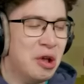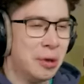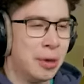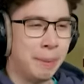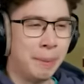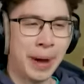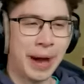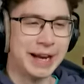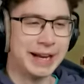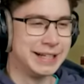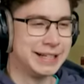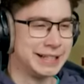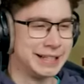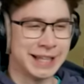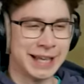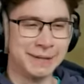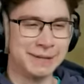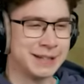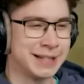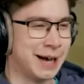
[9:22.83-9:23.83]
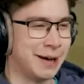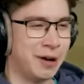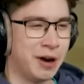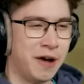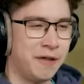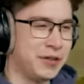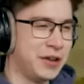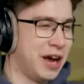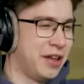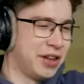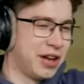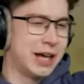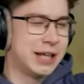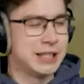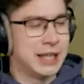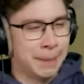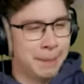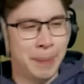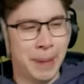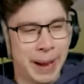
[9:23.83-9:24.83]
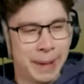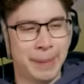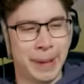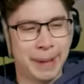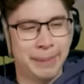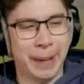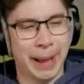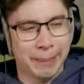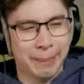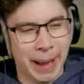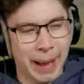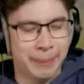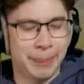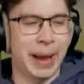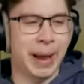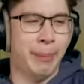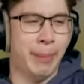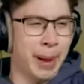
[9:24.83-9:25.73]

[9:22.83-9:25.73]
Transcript: the painting just keeps coming off. The other guy's like, bang, bang, bang, bang, bang,